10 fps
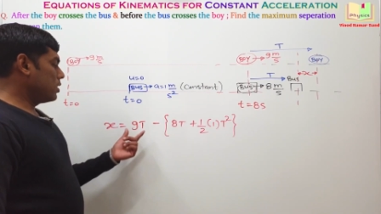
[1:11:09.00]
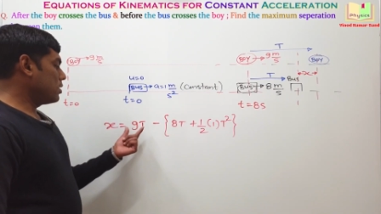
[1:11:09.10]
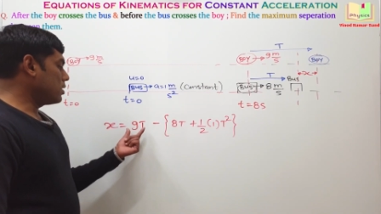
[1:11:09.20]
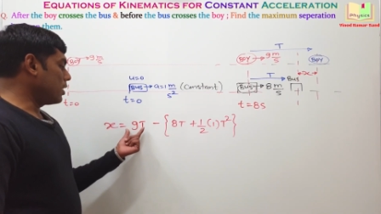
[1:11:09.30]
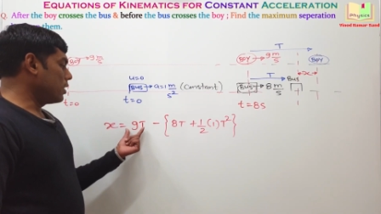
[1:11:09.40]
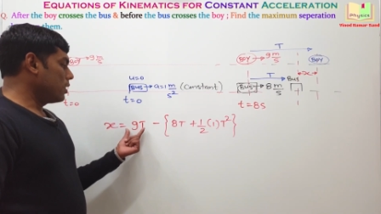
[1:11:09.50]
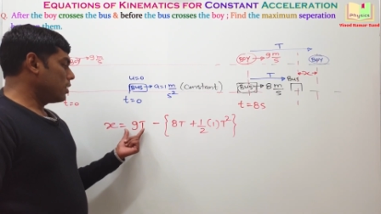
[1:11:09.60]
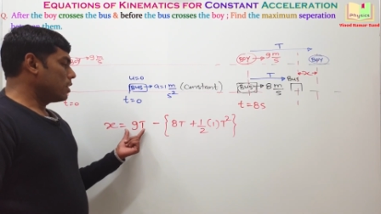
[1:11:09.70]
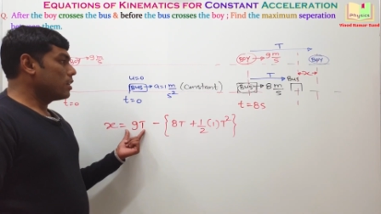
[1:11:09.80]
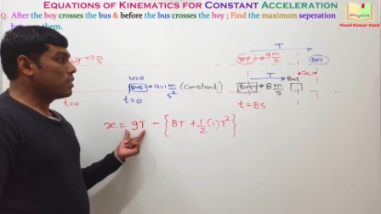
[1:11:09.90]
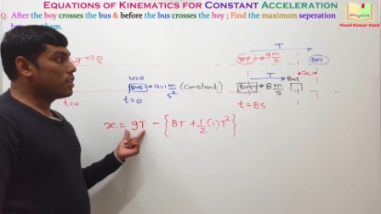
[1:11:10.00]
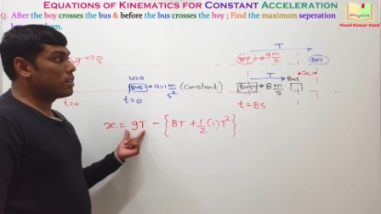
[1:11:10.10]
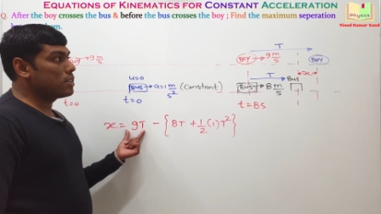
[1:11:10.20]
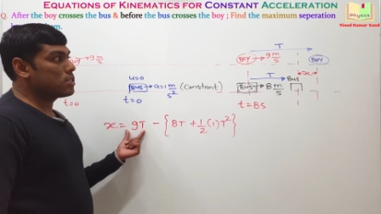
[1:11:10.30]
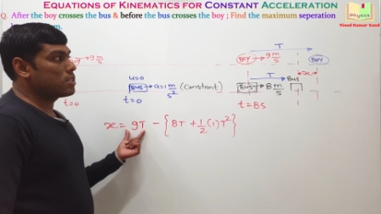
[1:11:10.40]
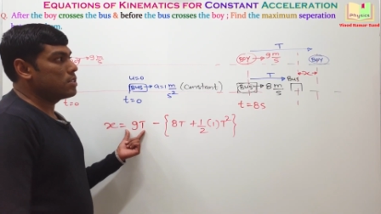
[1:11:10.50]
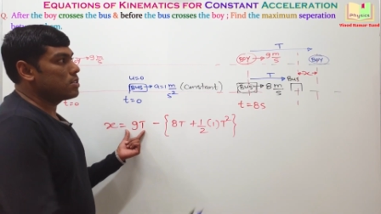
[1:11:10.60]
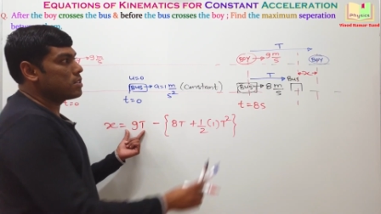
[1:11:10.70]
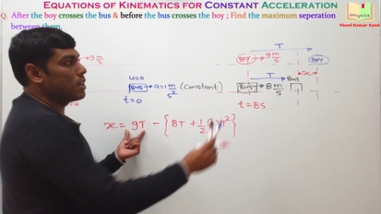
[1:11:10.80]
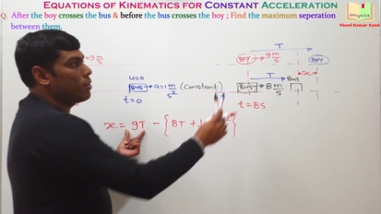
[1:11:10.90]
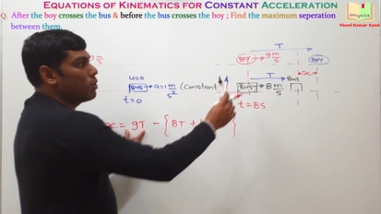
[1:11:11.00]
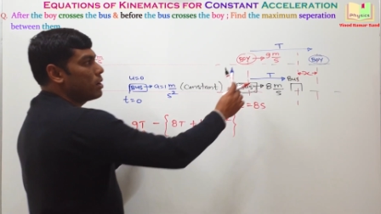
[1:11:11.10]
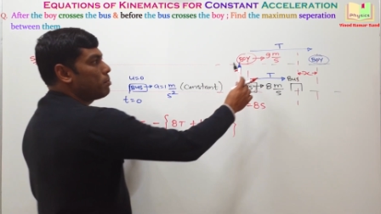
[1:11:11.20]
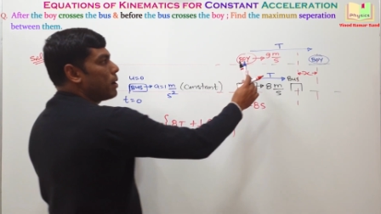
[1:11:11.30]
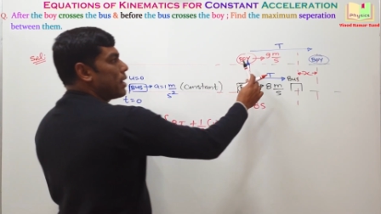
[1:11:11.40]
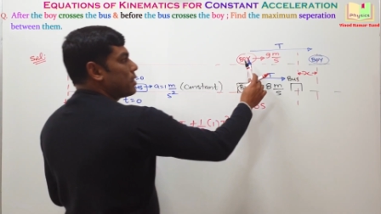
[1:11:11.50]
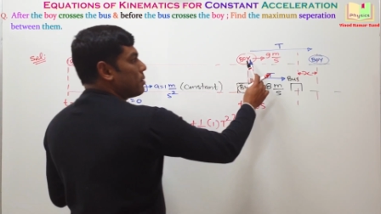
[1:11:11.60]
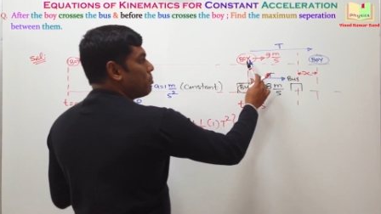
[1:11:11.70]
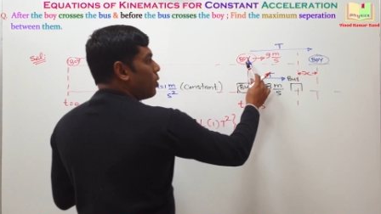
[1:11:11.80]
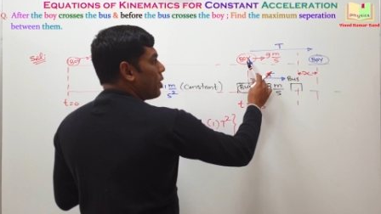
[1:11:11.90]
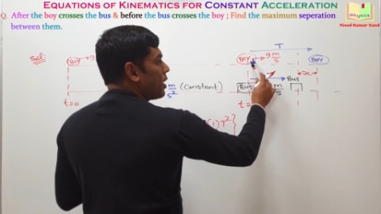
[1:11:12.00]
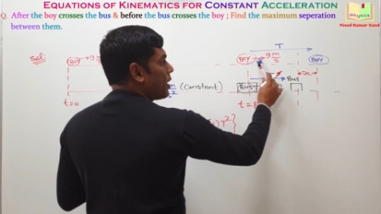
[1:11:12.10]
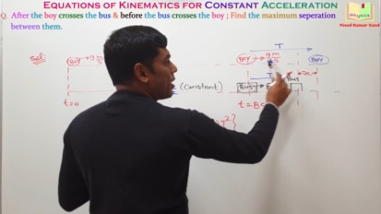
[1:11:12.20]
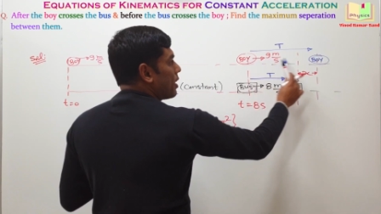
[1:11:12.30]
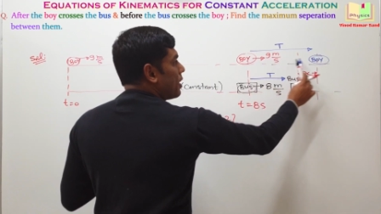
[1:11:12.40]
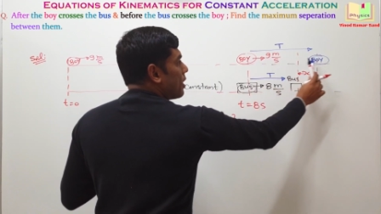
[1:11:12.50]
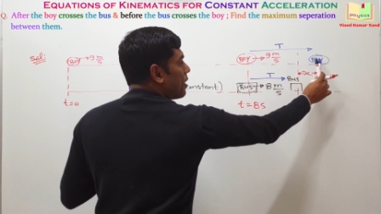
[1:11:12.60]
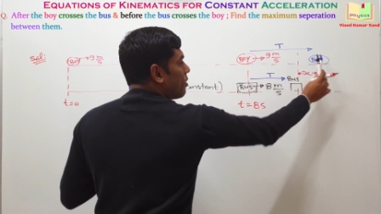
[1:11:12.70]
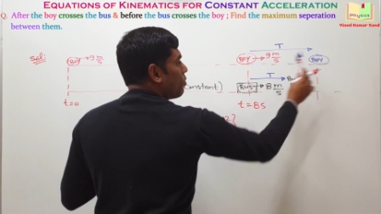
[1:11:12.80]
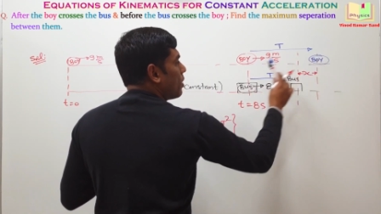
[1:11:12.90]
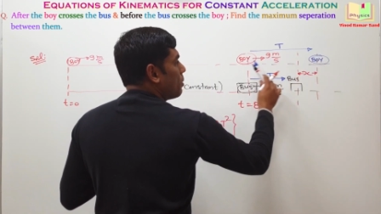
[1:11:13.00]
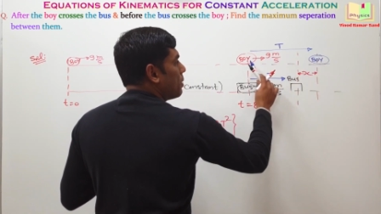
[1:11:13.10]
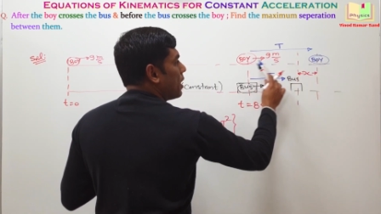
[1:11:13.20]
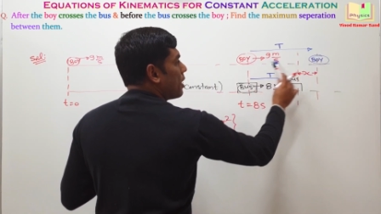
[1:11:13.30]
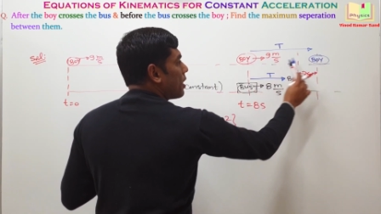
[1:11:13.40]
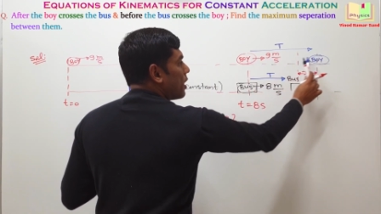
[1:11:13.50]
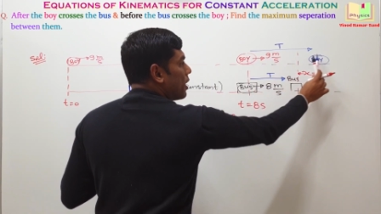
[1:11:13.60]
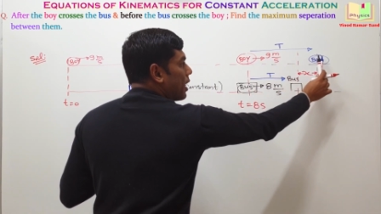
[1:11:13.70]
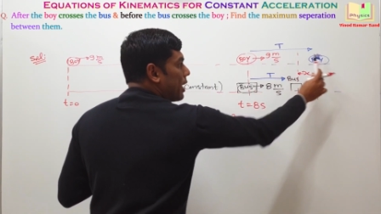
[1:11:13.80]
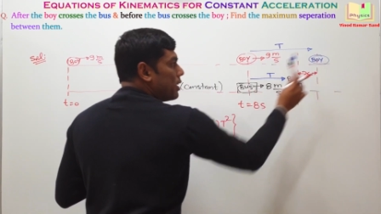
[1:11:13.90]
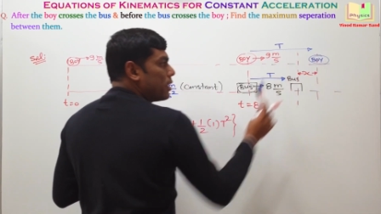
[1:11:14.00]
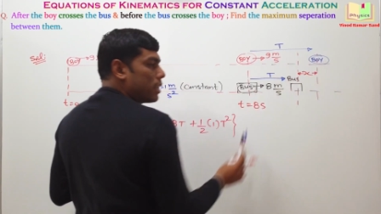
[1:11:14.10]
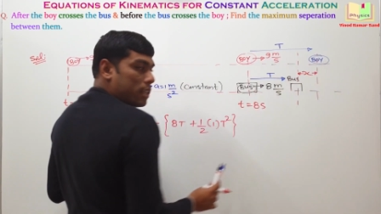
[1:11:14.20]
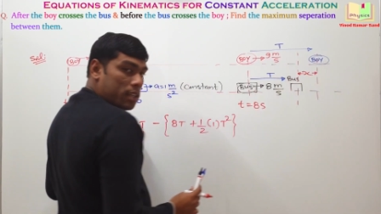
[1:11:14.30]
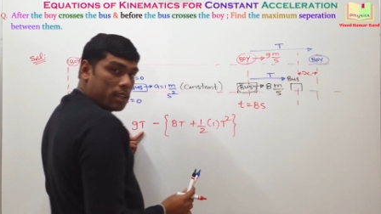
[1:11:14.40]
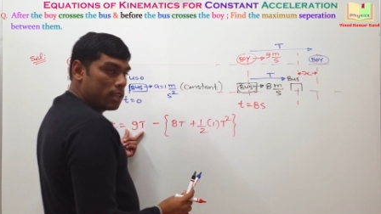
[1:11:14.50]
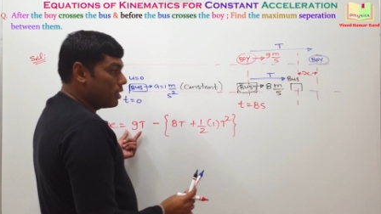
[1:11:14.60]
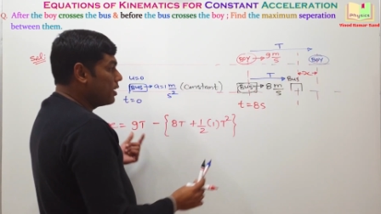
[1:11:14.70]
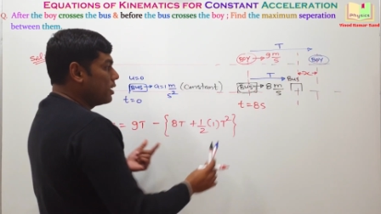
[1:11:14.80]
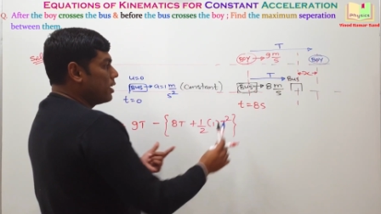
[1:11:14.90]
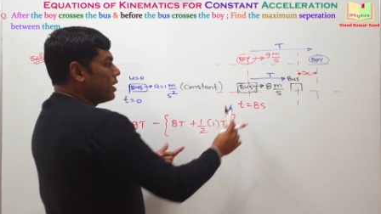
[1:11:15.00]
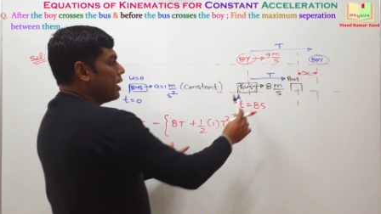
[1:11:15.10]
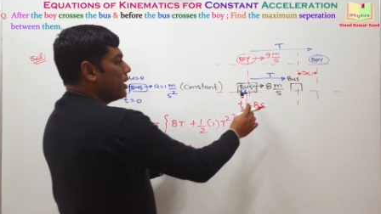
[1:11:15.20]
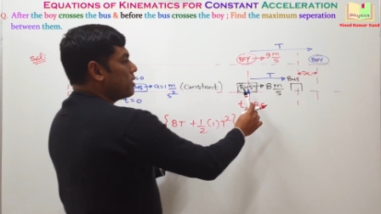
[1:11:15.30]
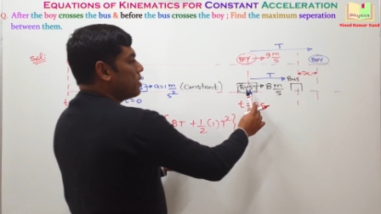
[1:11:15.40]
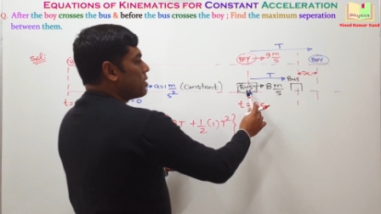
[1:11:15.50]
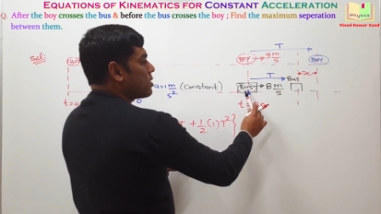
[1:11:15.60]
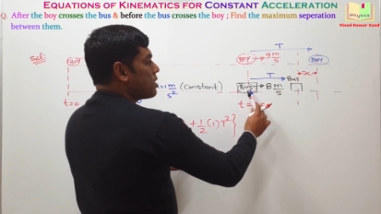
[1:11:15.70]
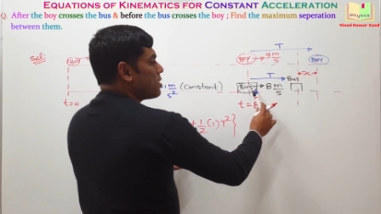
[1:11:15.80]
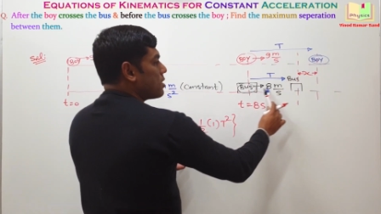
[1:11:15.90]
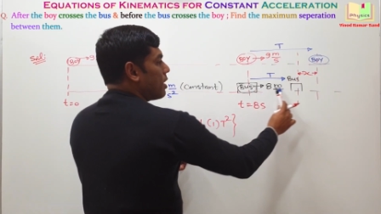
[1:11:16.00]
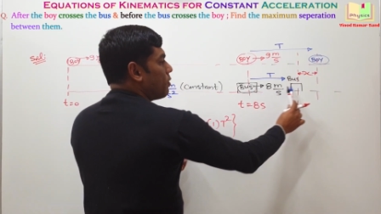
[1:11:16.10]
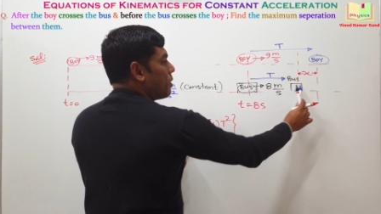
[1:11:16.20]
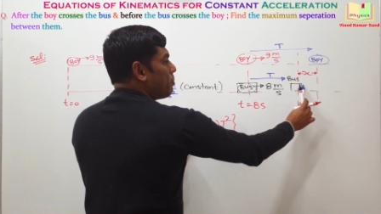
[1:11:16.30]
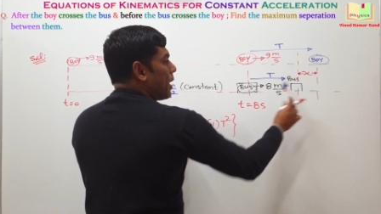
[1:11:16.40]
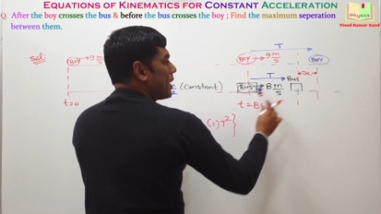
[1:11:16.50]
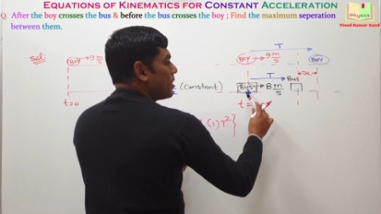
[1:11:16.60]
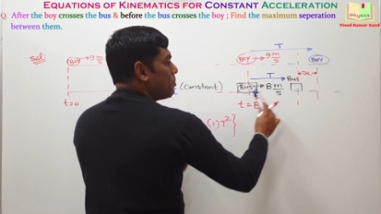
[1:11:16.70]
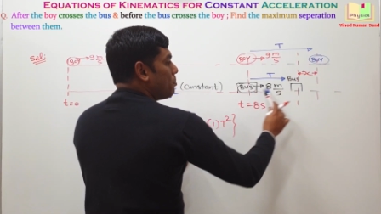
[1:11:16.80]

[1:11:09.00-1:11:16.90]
see, the distance traveled by the boy here will be 90, and the distance traveled by the